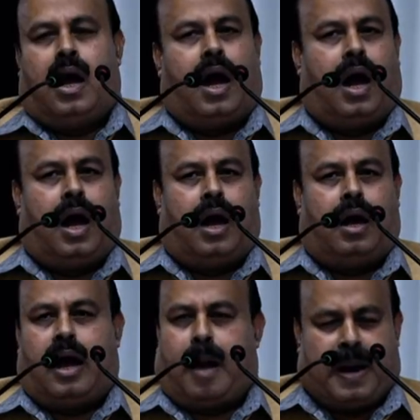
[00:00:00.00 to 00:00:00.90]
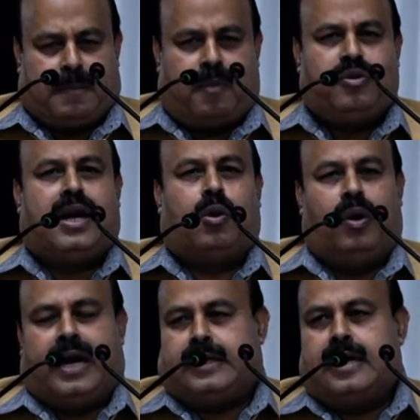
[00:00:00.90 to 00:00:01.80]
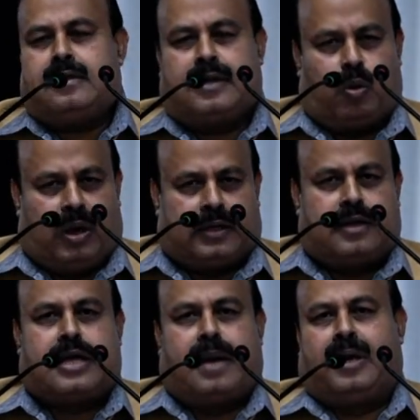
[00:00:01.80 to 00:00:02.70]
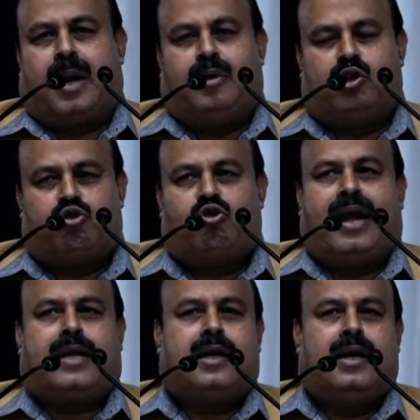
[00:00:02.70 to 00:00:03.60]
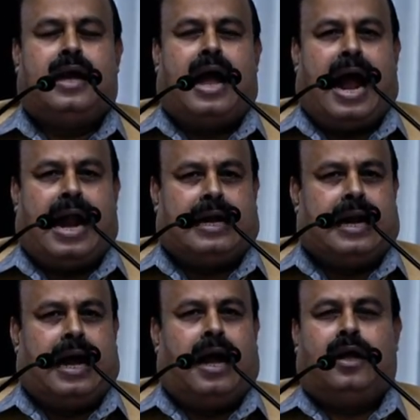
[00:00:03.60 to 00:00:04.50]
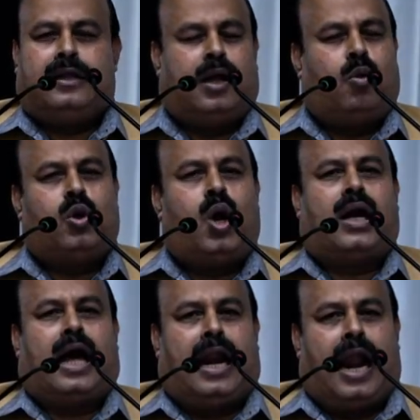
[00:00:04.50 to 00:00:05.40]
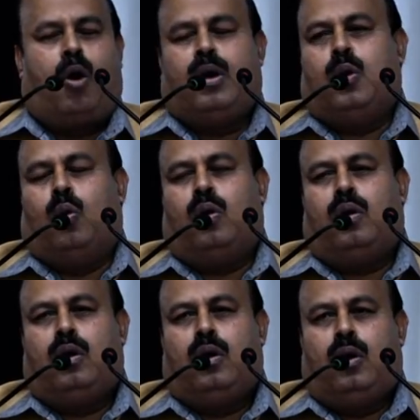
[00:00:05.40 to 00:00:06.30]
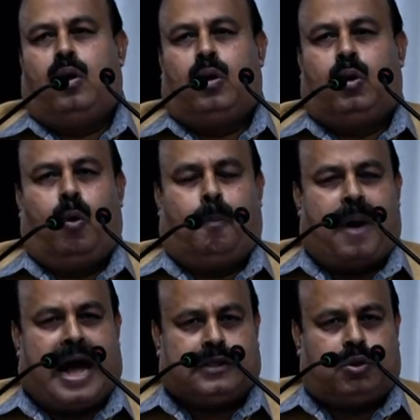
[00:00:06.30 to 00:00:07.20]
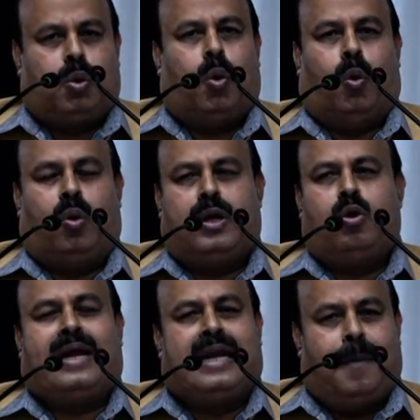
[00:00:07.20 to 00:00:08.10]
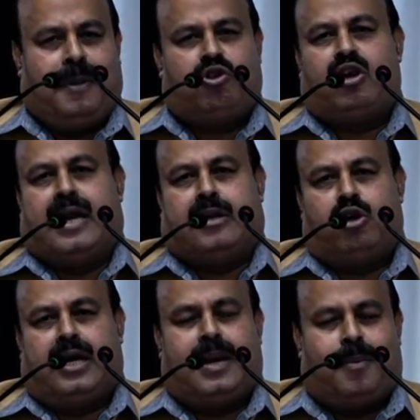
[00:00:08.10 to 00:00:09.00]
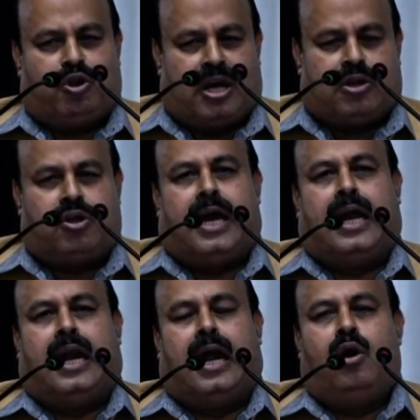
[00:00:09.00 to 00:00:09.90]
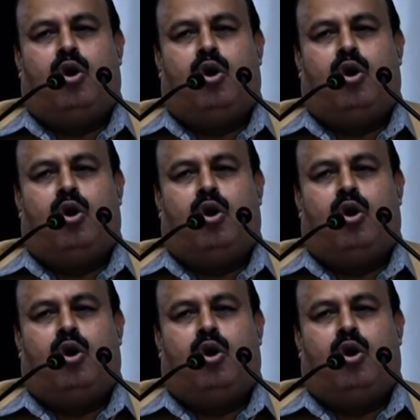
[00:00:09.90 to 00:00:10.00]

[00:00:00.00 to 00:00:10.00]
uh, apart from the regulators, regulators are becoming strict and uh, they would not allow you to pass through your inefficiency, inefficiency in